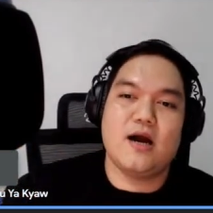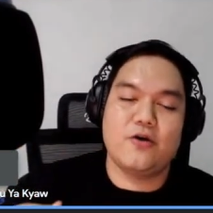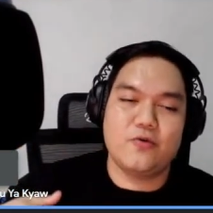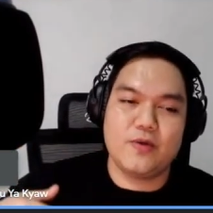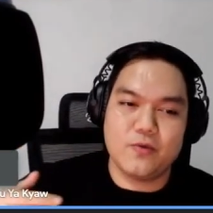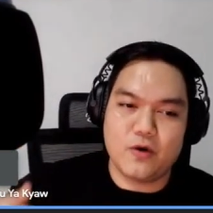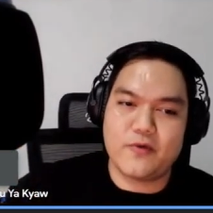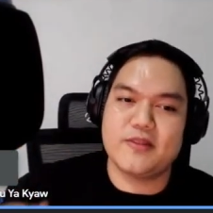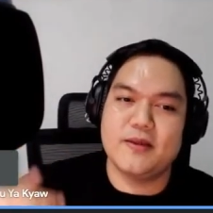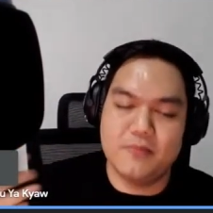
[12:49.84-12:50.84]
How do we
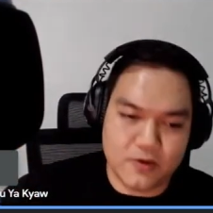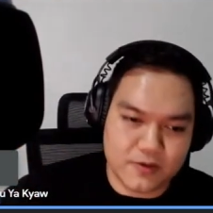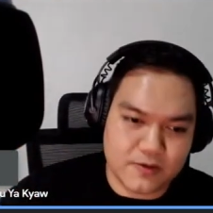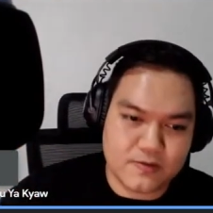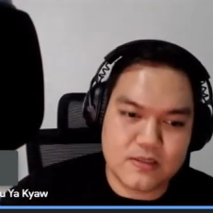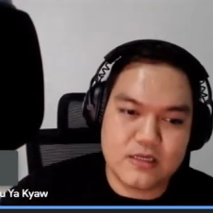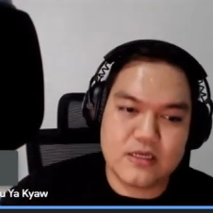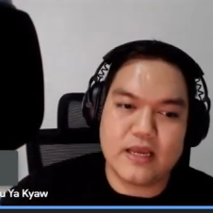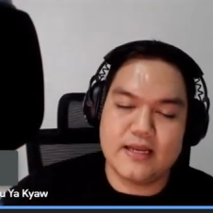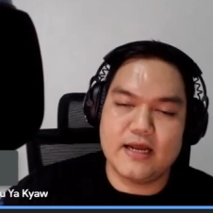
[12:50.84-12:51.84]
work with the model?
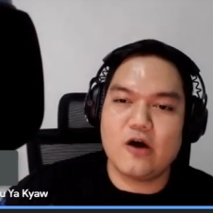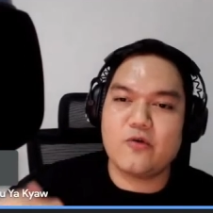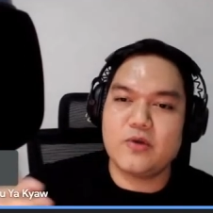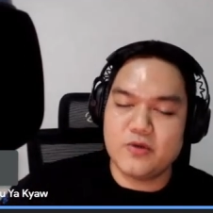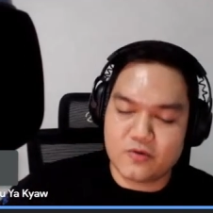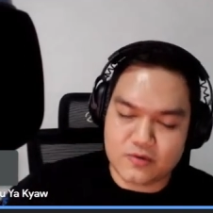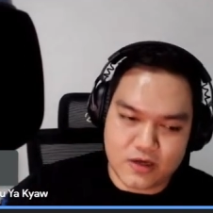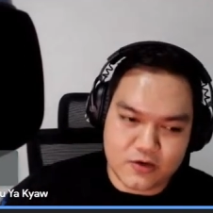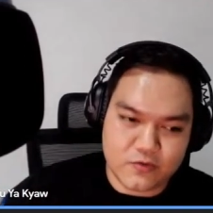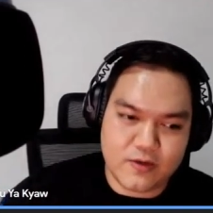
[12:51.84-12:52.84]
And how
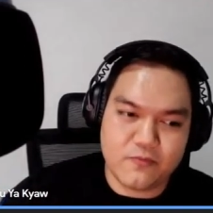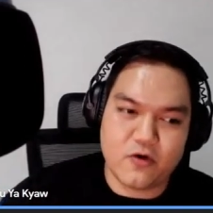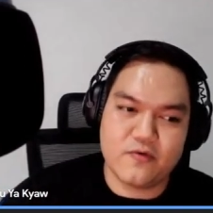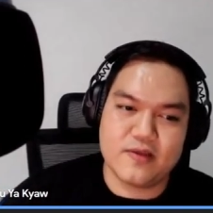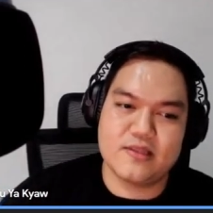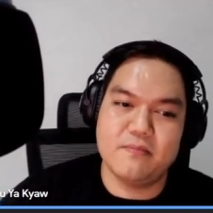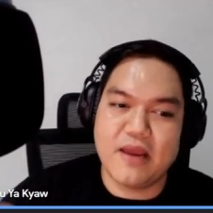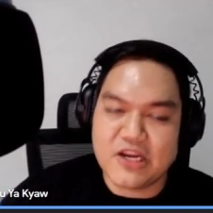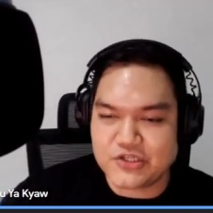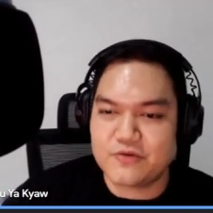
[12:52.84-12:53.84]
do we work with
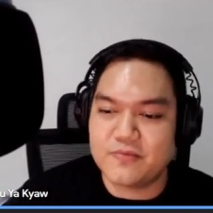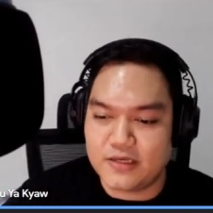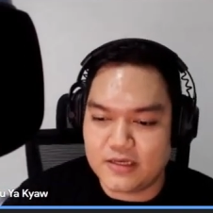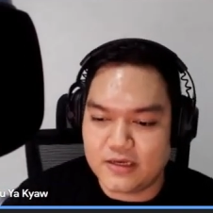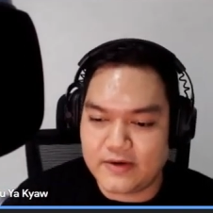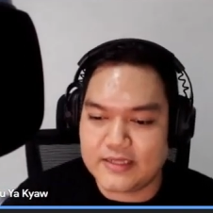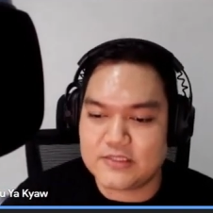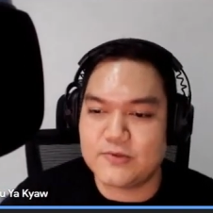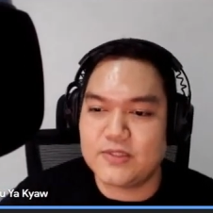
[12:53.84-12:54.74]
the measurement, right?